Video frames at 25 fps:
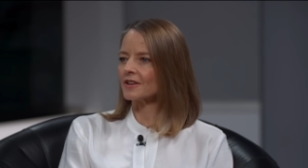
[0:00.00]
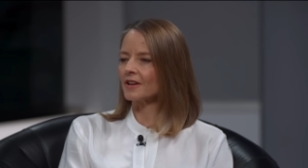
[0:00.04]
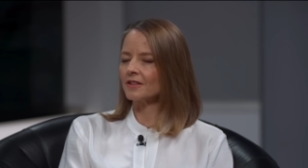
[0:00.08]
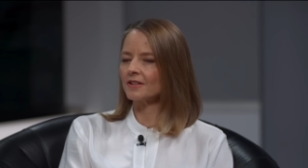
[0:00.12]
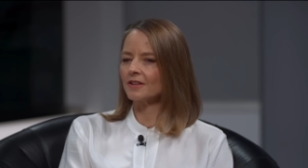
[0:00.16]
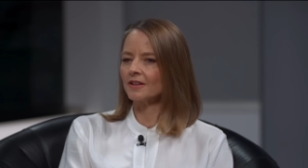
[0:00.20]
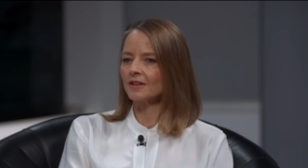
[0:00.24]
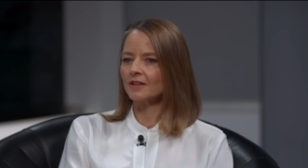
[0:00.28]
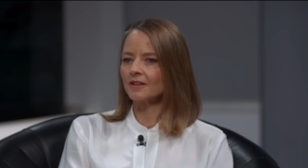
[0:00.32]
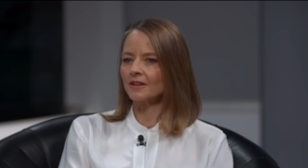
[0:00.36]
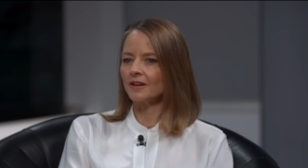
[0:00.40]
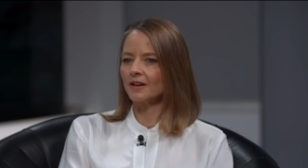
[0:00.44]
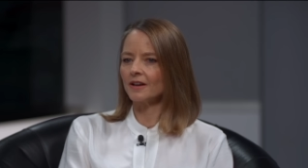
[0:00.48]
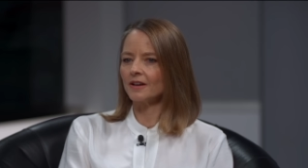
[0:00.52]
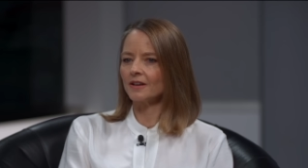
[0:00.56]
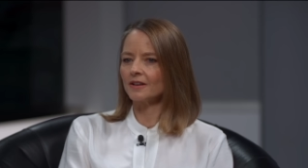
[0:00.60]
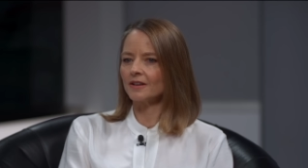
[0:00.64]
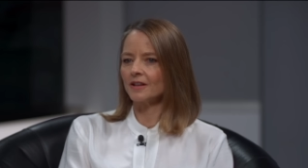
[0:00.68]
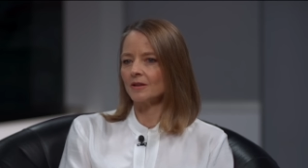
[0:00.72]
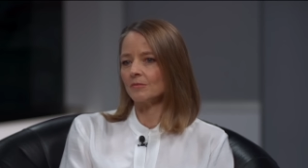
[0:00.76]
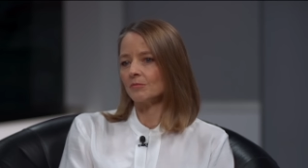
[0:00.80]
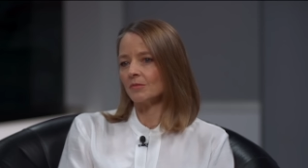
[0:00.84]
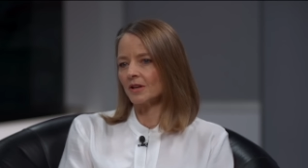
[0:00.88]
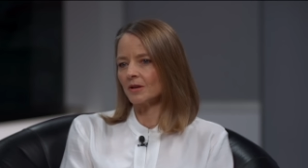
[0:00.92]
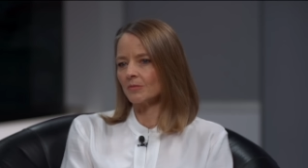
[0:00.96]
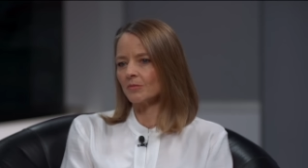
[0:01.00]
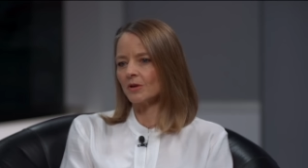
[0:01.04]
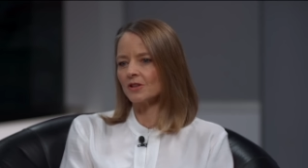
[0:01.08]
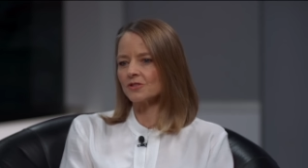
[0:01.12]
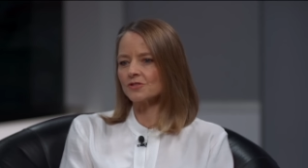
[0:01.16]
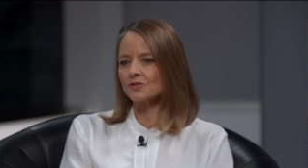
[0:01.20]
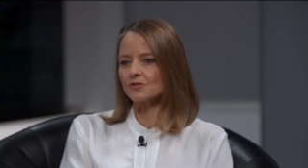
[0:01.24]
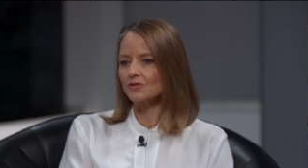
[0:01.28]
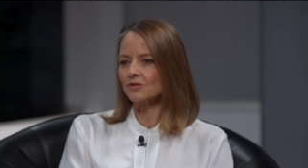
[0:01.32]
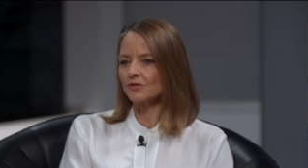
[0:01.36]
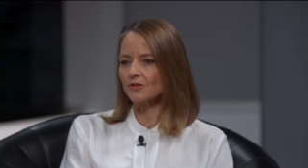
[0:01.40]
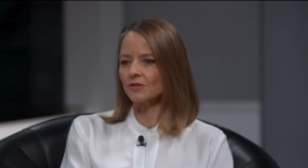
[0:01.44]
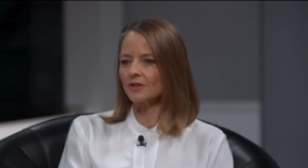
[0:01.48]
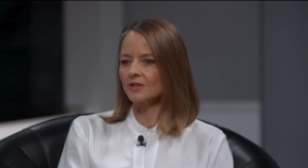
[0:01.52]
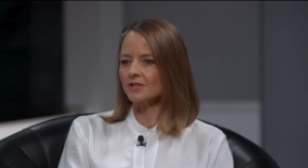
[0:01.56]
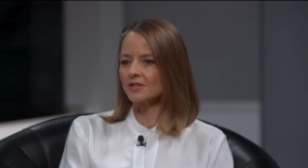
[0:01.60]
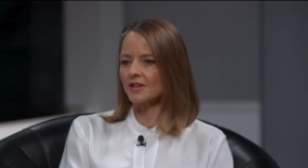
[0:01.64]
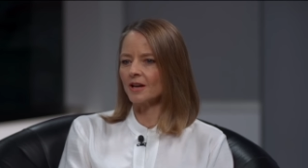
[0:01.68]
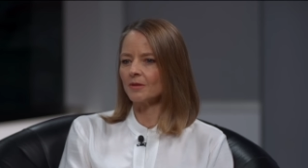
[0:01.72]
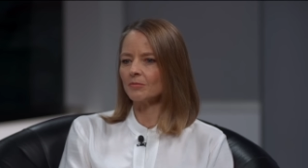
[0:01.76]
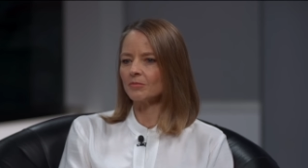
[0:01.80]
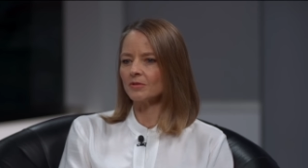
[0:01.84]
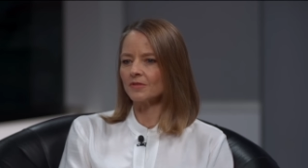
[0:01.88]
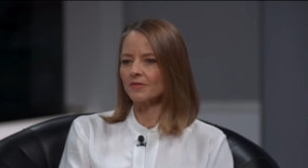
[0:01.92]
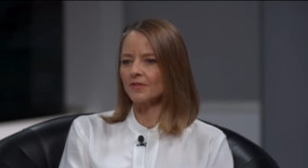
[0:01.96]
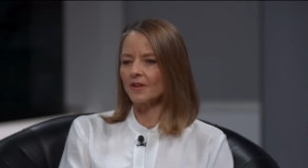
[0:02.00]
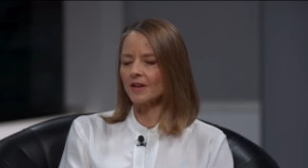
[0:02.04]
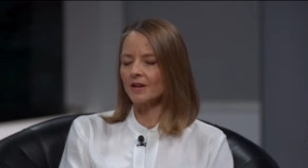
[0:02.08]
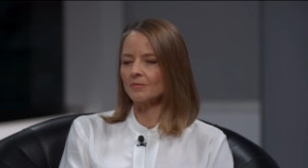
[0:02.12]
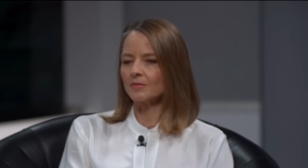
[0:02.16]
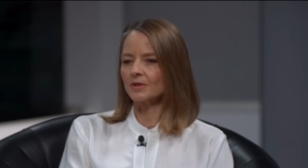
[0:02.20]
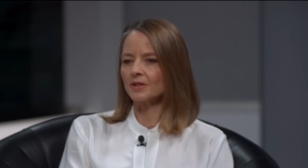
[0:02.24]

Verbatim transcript: I think, uh, and Money Monster is a good example of that.